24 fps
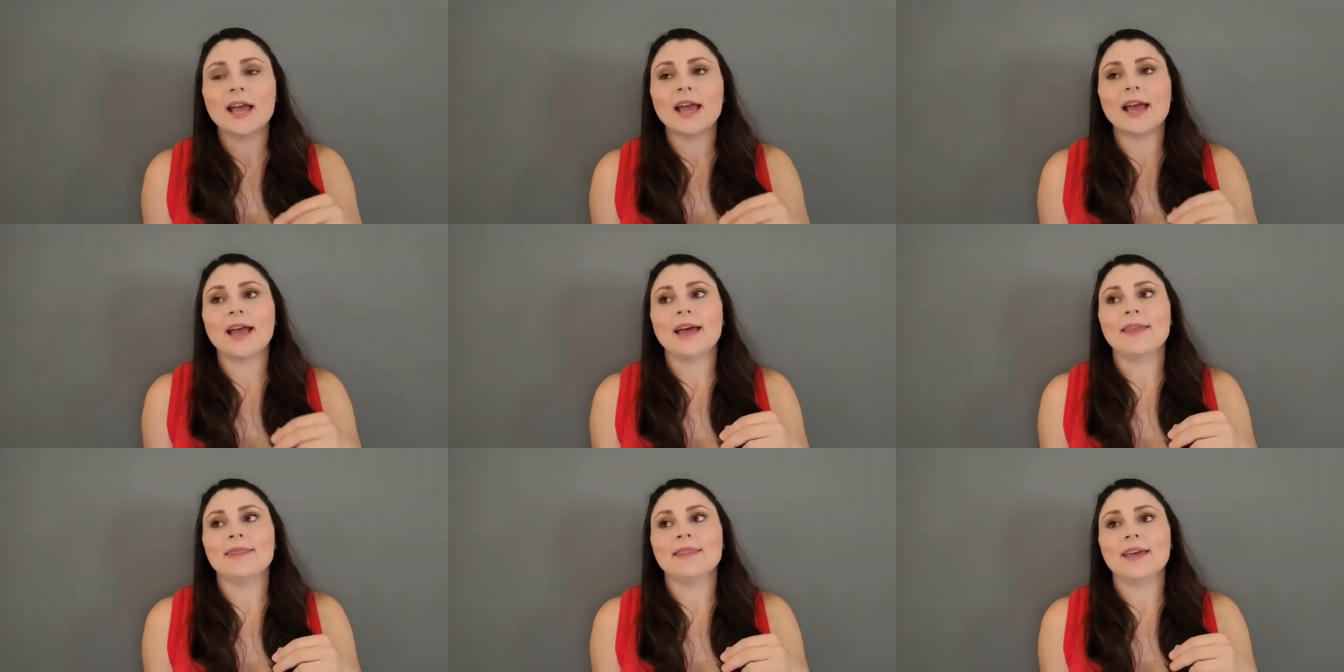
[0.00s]

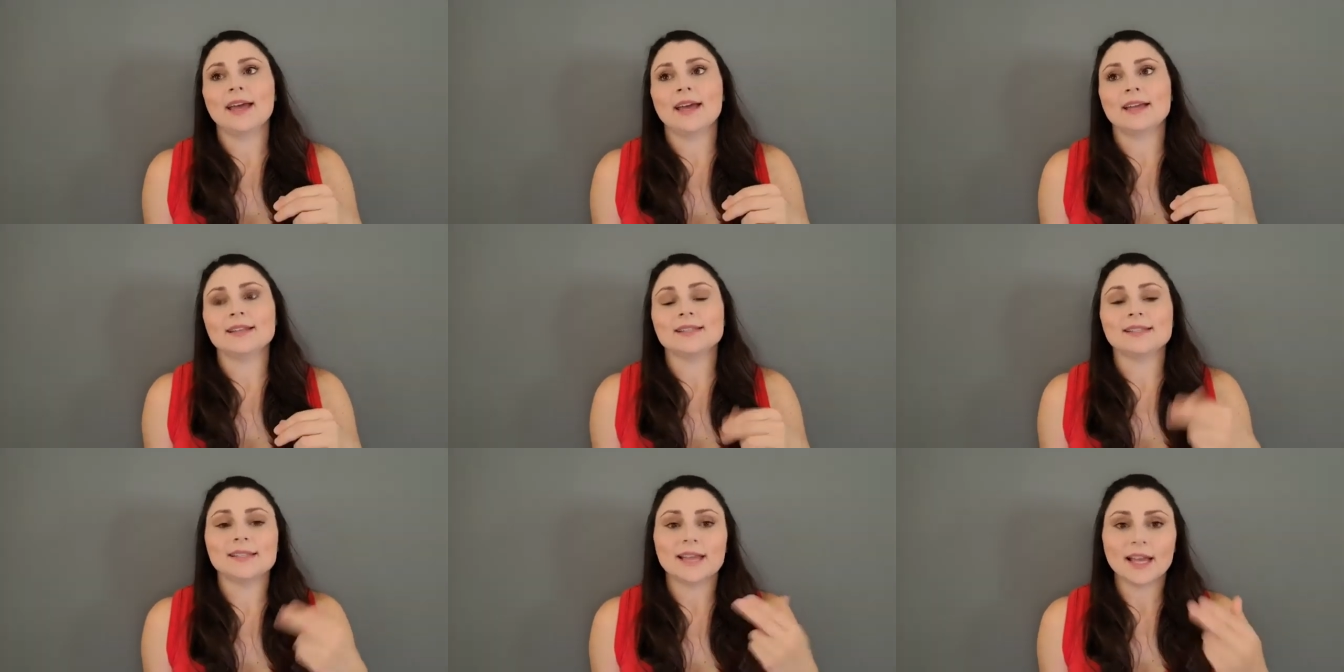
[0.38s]
And
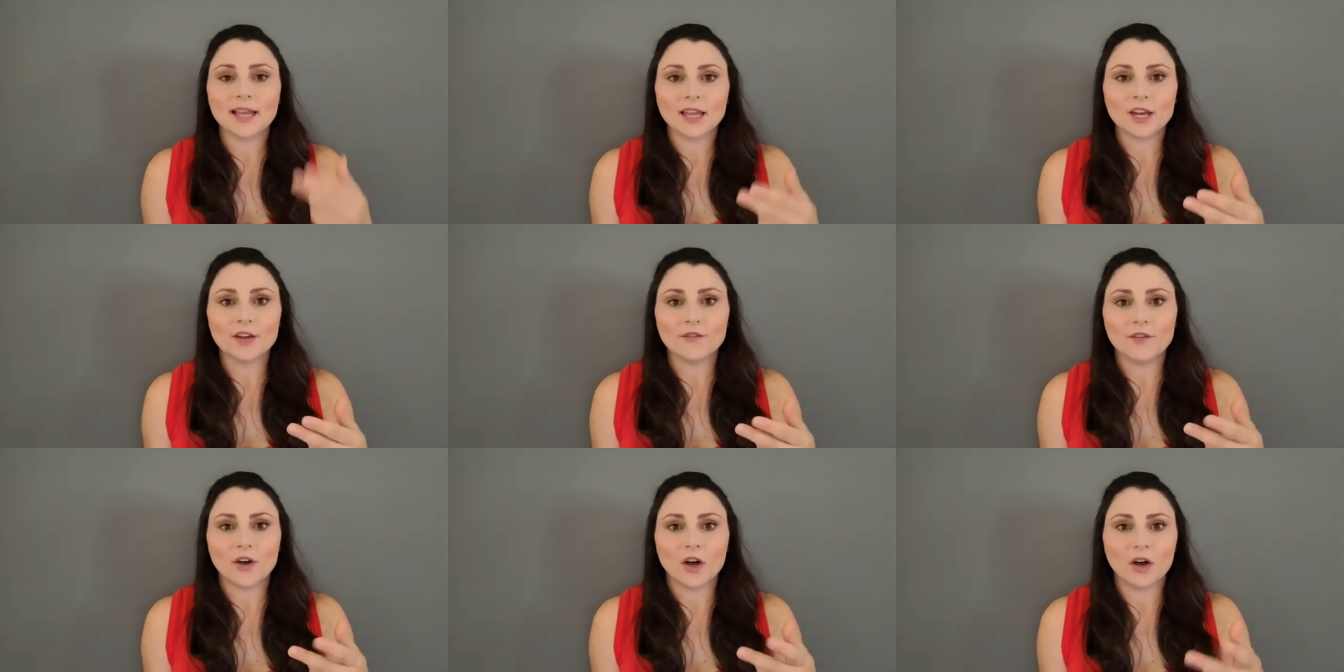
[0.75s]
then
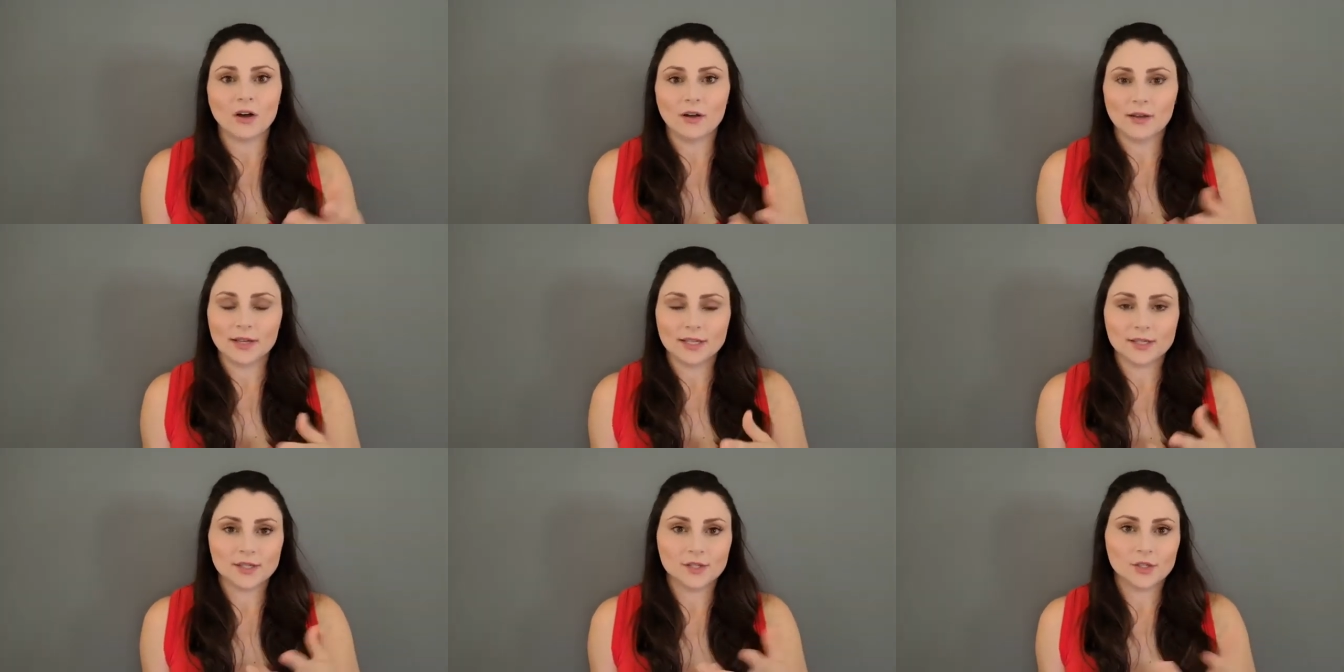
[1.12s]
second of
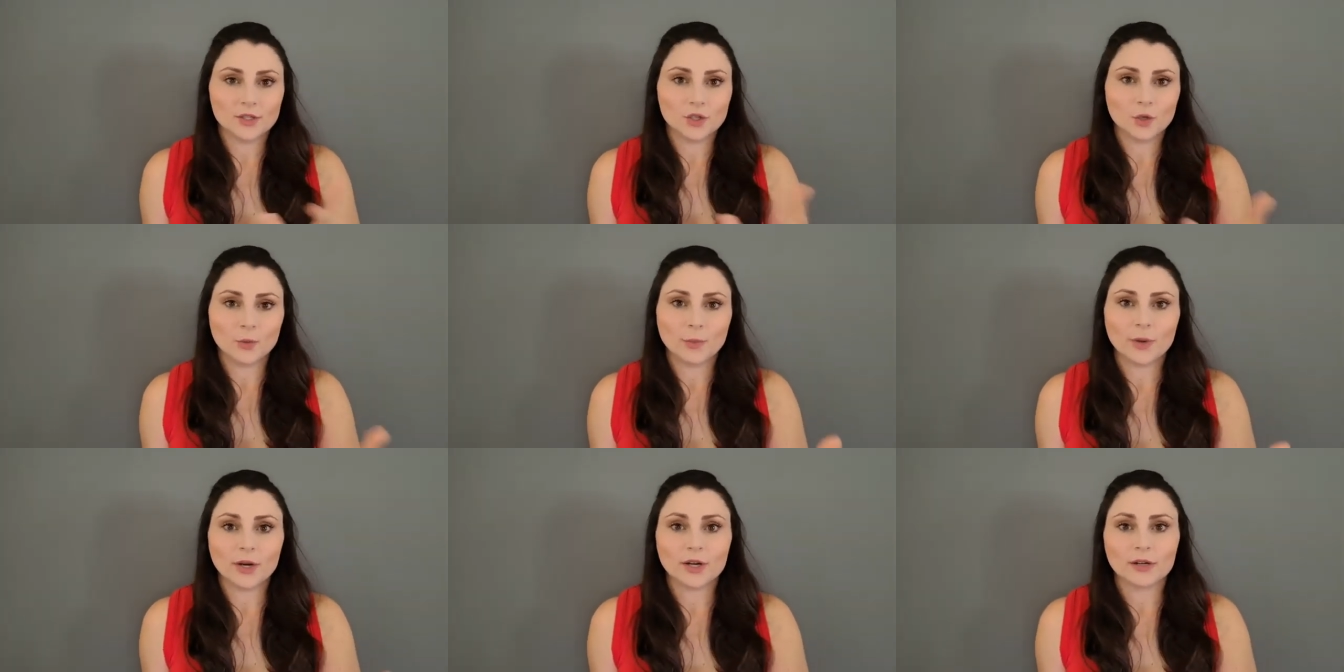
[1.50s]
all, is
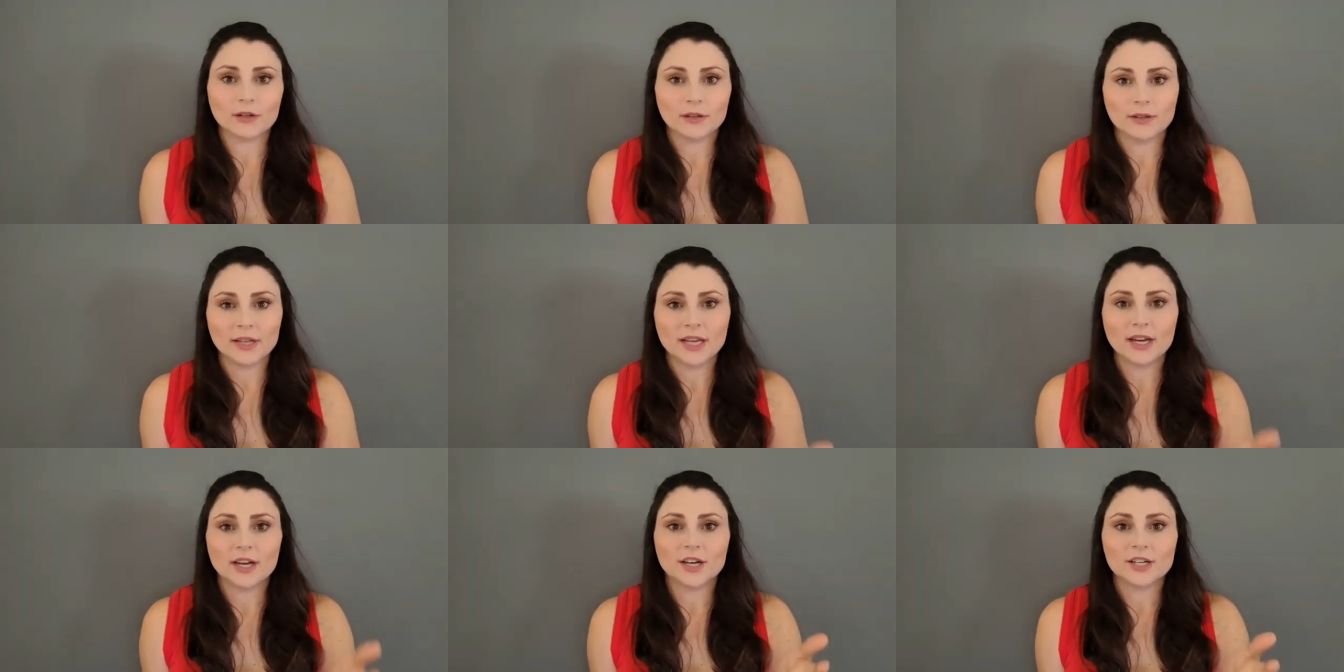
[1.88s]
super
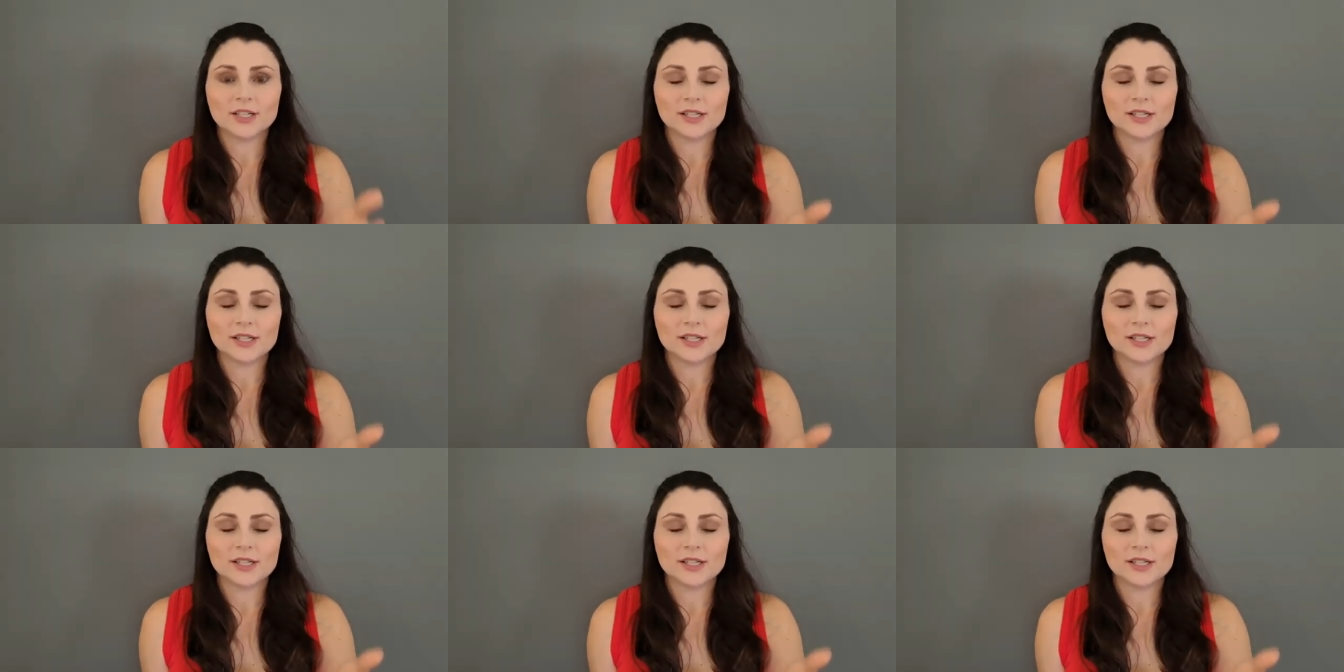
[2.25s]
clear